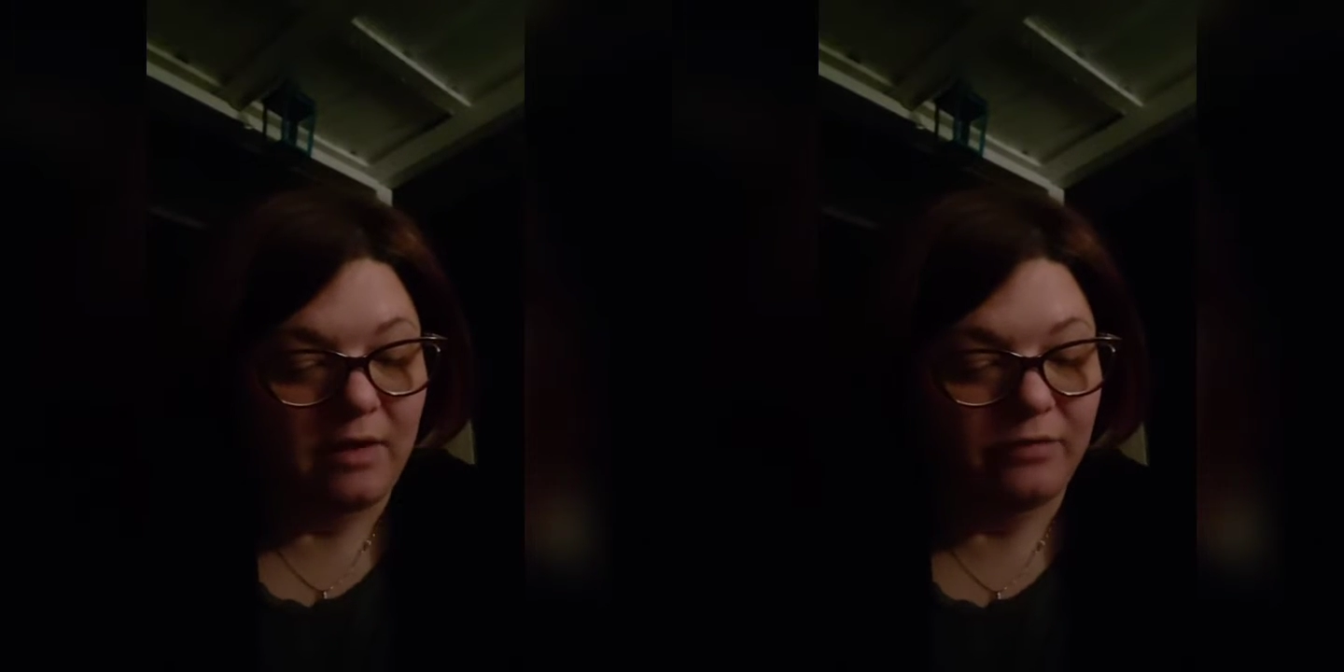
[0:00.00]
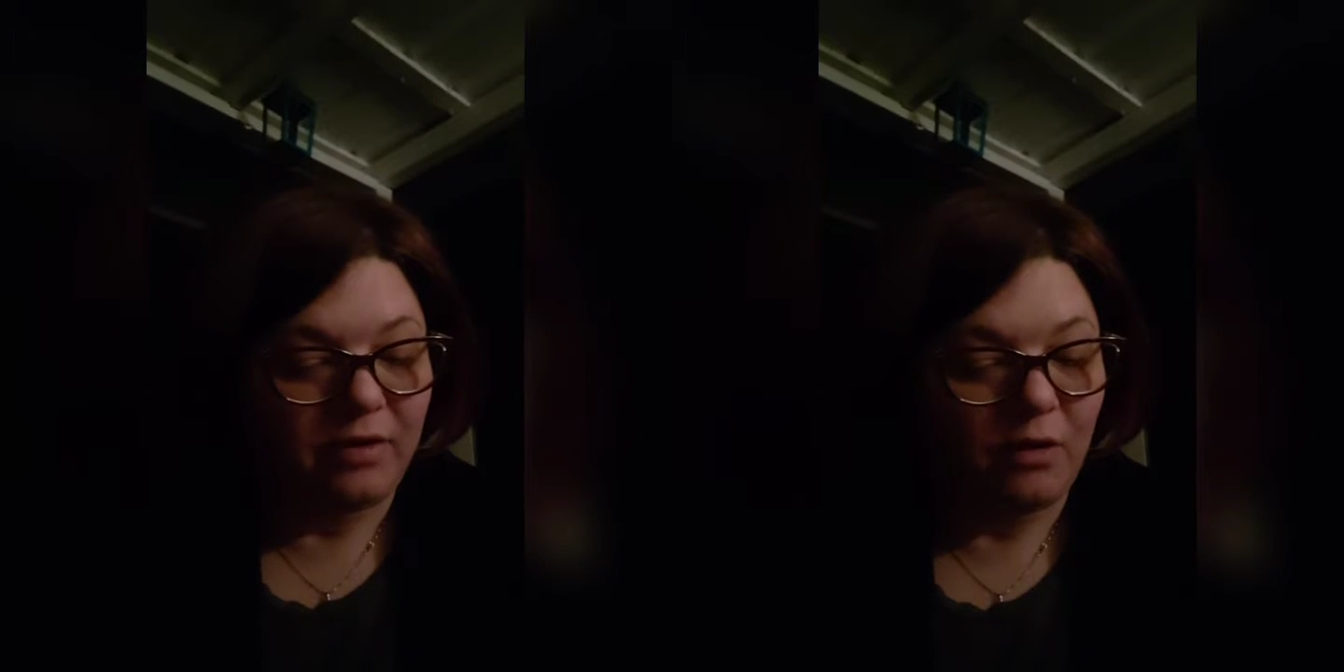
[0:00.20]

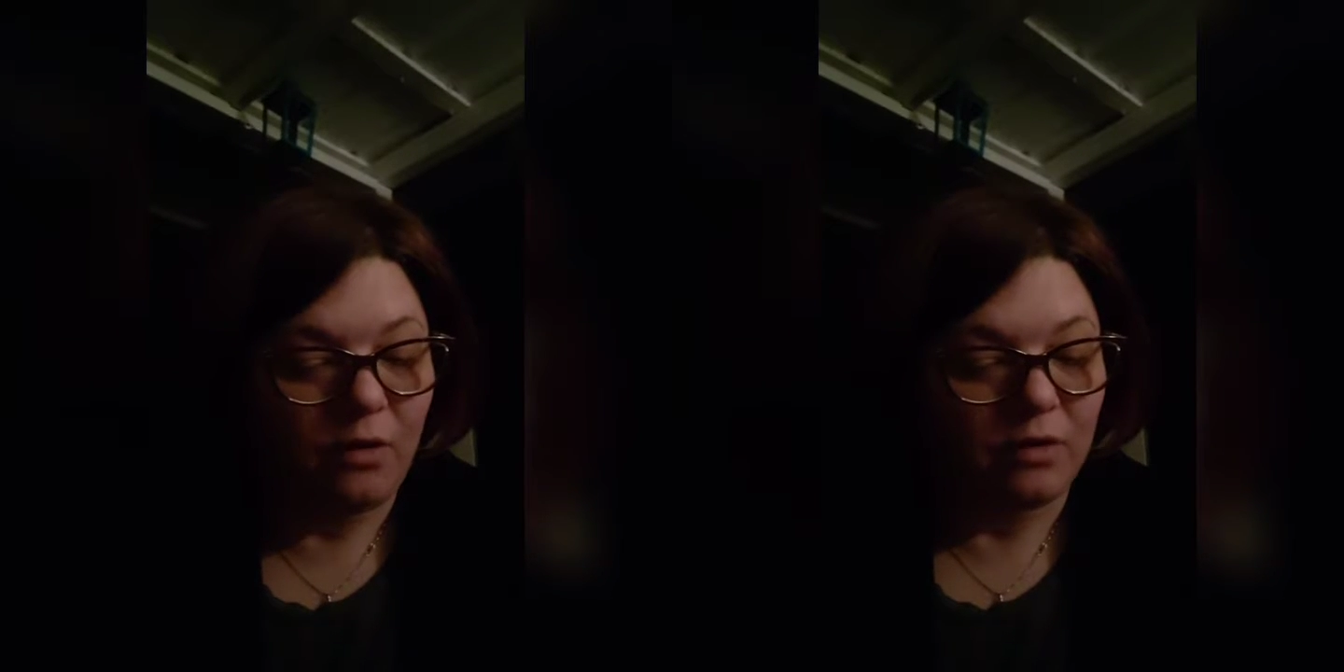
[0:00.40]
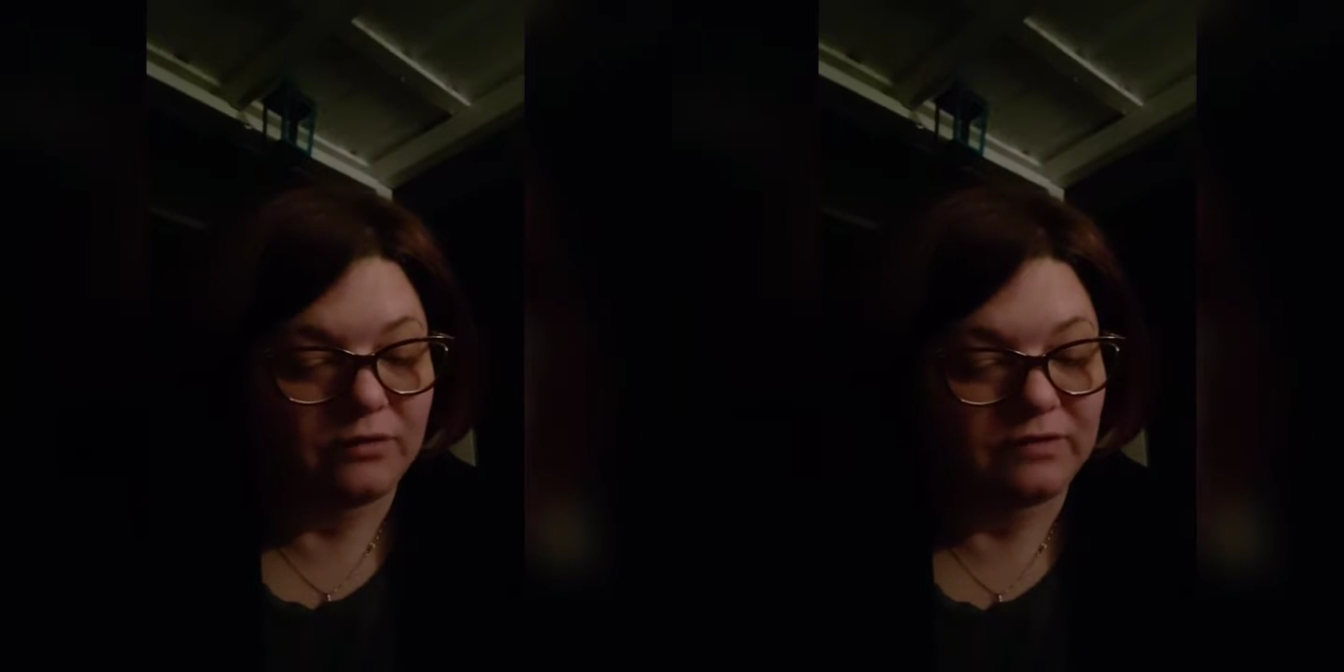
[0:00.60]
There
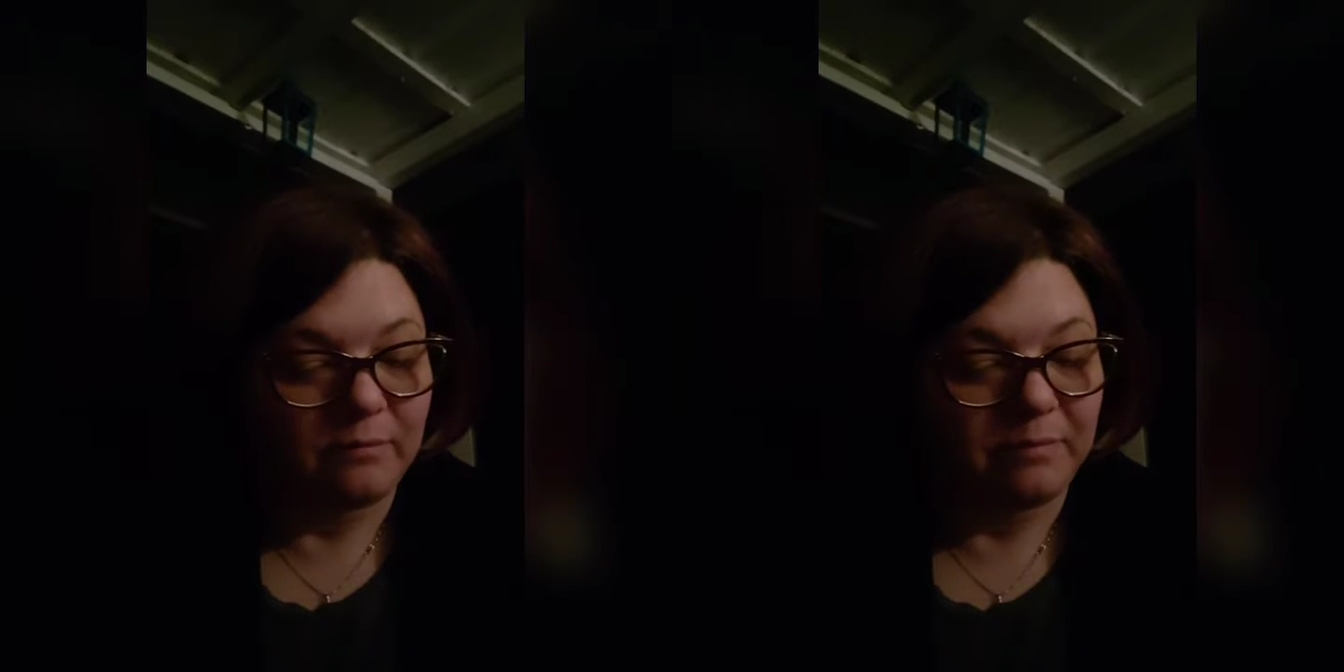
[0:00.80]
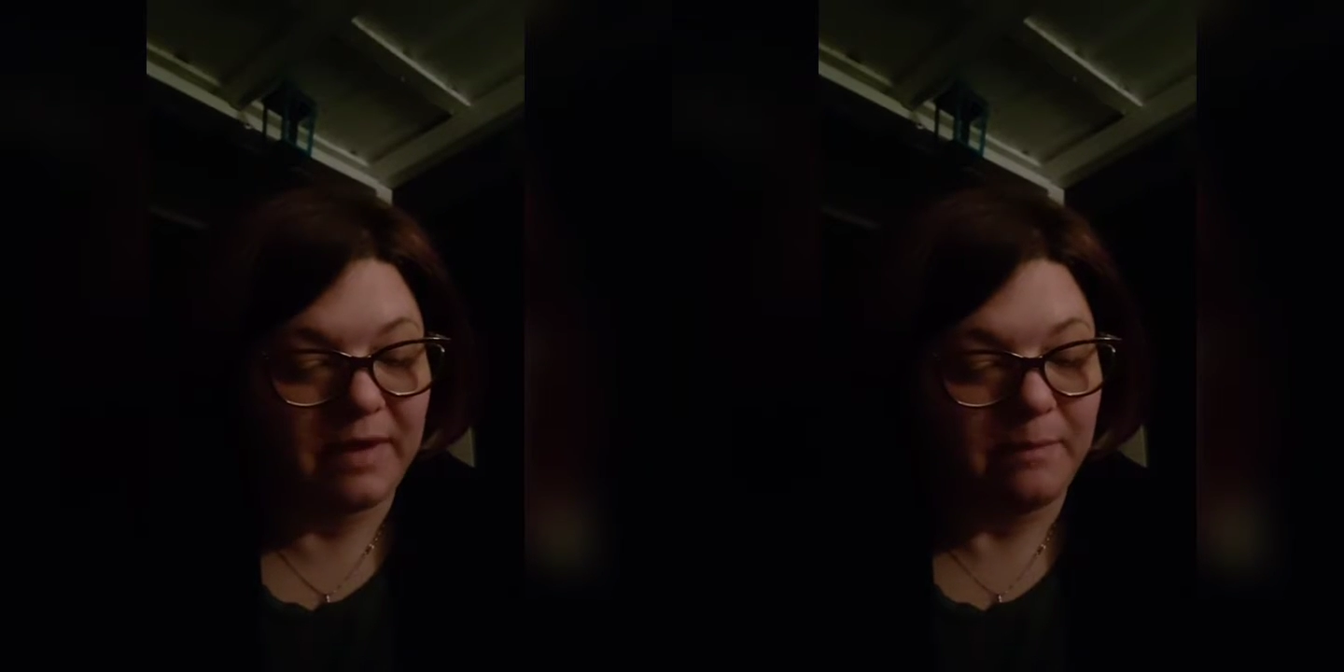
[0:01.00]
are
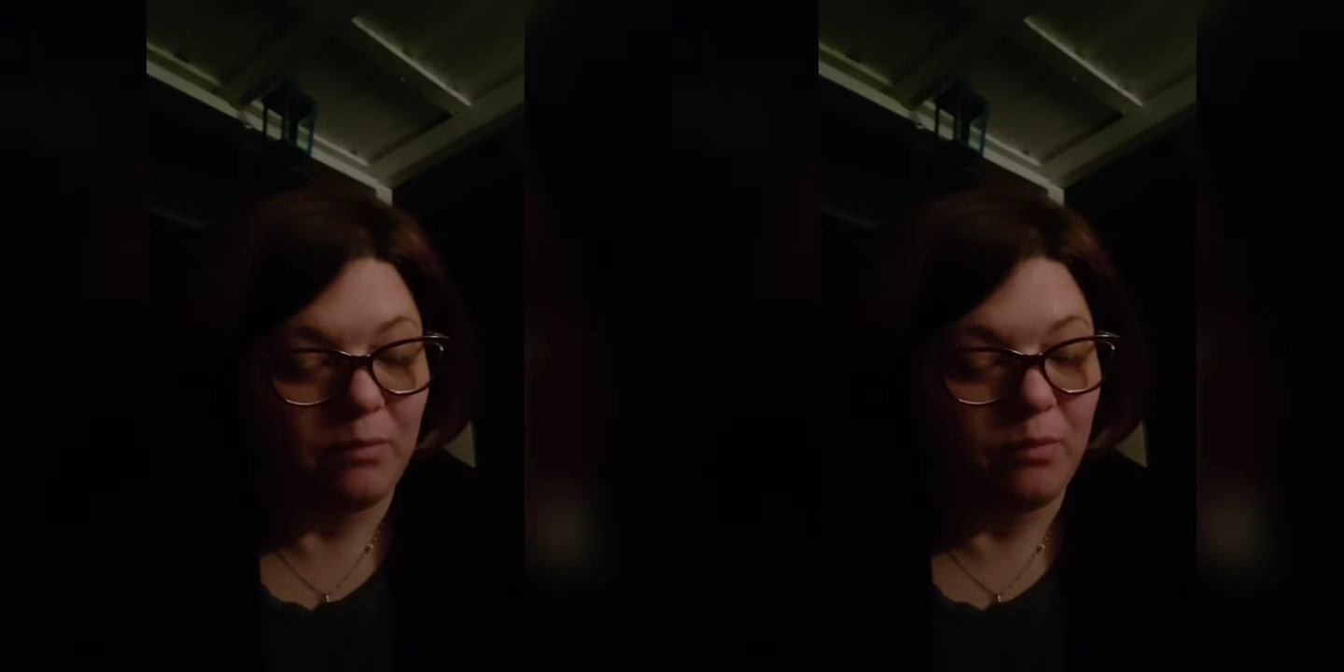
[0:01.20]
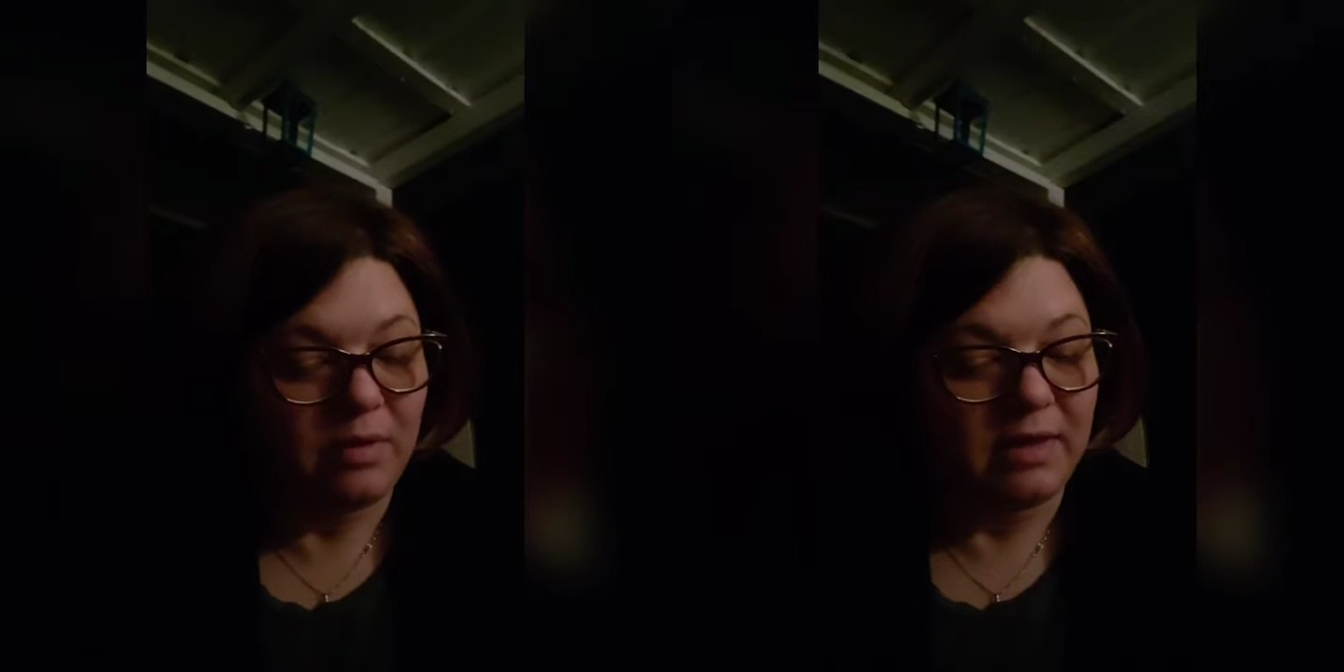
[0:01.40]
some people